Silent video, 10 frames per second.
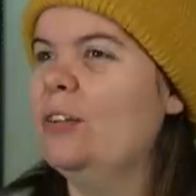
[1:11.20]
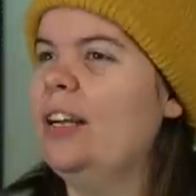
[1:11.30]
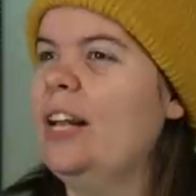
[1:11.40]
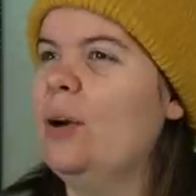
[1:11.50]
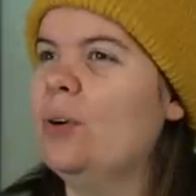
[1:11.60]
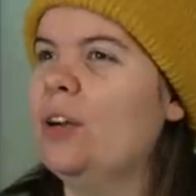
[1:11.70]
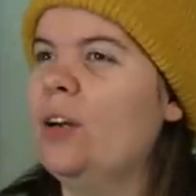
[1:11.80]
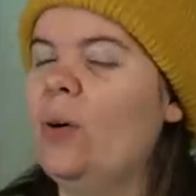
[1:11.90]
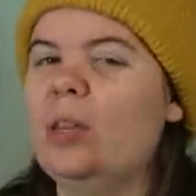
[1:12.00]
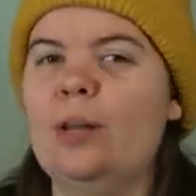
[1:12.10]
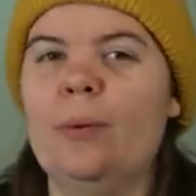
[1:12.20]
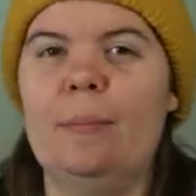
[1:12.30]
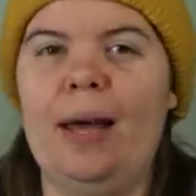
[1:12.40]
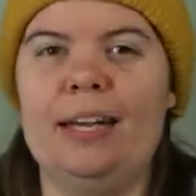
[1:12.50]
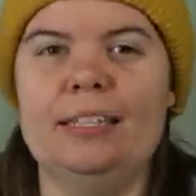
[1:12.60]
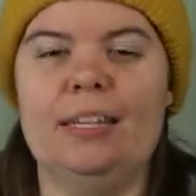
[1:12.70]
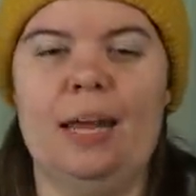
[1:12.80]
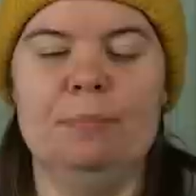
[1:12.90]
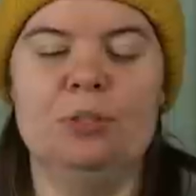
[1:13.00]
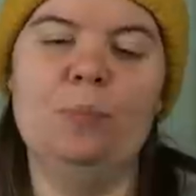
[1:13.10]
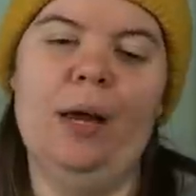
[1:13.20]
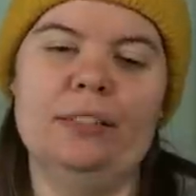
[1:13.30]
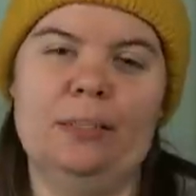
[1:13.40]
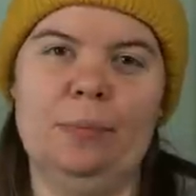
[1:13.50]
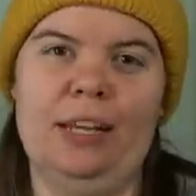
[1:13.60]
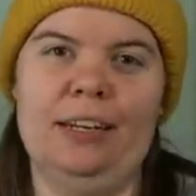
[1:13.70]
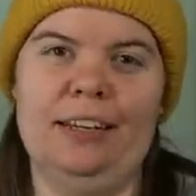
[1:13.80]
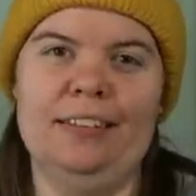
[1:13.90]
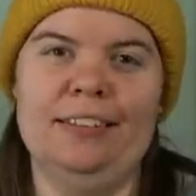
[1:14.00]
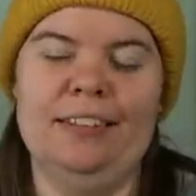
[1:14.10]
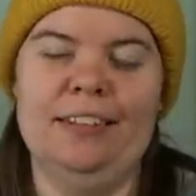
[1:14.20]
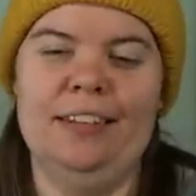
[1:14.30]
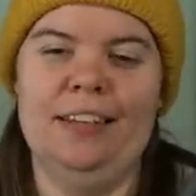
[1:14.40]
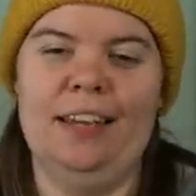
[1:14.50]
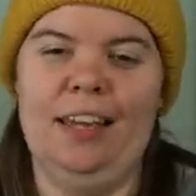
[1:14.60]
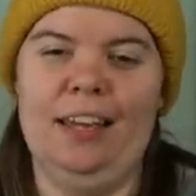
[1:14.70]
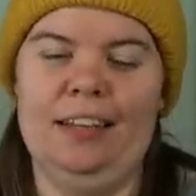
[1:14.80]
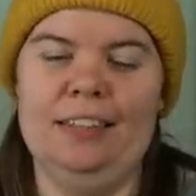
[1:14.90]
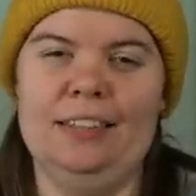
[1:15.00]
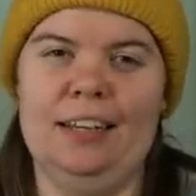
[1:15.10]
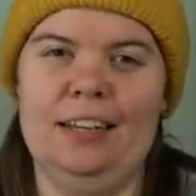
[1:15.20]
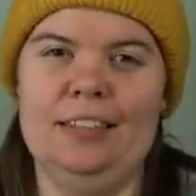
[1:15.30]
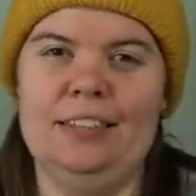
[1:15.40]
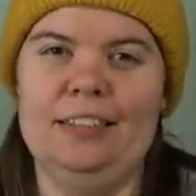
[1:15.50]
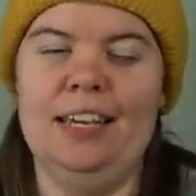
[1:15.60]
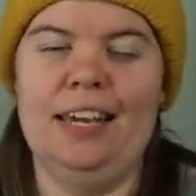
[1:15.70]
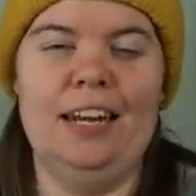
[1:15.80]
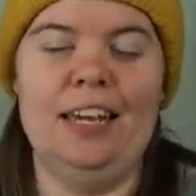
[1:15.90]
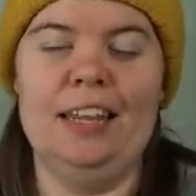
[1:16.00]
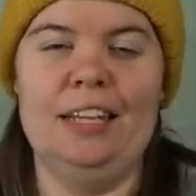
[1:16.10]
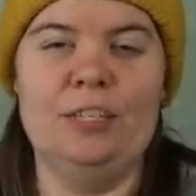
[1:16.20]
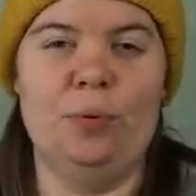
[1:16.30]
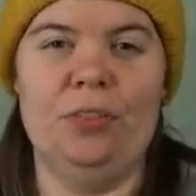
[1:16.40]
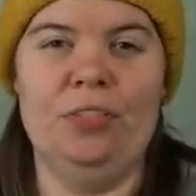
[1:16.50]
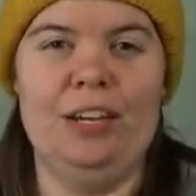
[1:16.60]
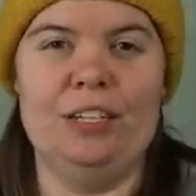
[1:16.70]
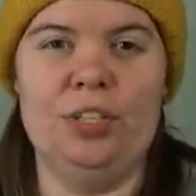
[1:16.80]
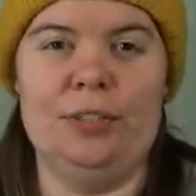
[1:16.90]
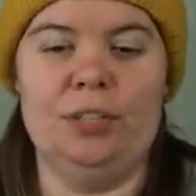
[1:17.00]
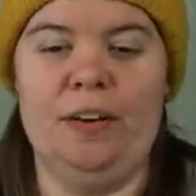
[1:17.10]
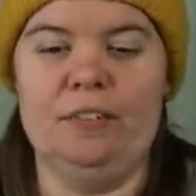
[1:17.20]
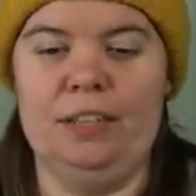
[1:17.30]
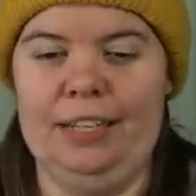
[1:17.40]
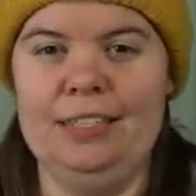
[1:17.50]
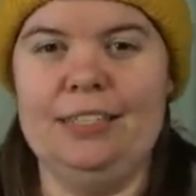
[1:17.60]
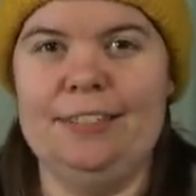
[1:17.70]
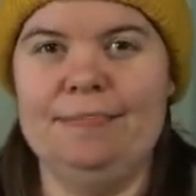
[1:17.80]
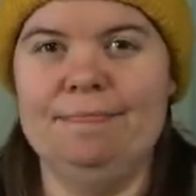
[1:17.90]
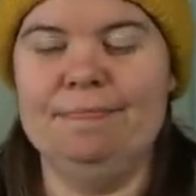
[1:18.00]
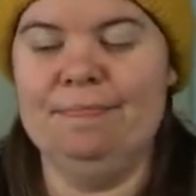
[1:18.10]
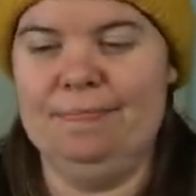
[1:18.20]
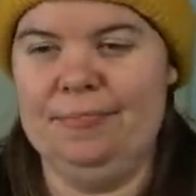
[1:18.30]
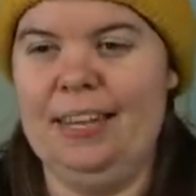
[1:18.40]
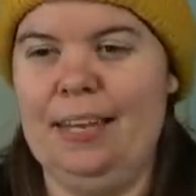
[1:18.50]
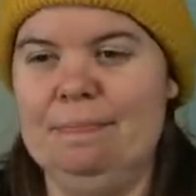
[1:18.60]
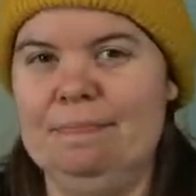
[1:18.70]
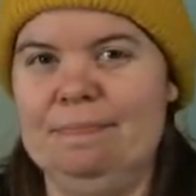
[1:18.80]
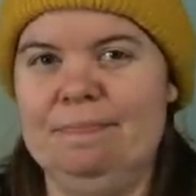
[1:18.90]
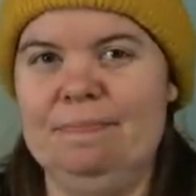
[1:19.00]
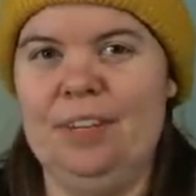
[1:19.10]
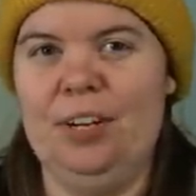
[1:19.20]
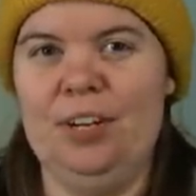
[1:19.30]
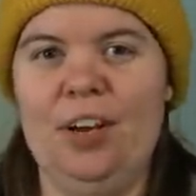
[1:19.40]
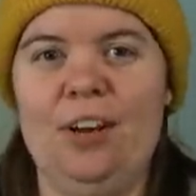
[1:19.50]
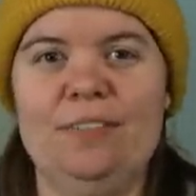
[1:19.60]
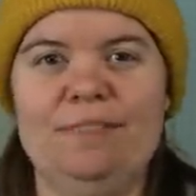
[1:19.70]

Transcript: Right now, we're going to go a little bit back in time to past Amanda and uh, getting at least one thing checked off the list. Yep, here you go.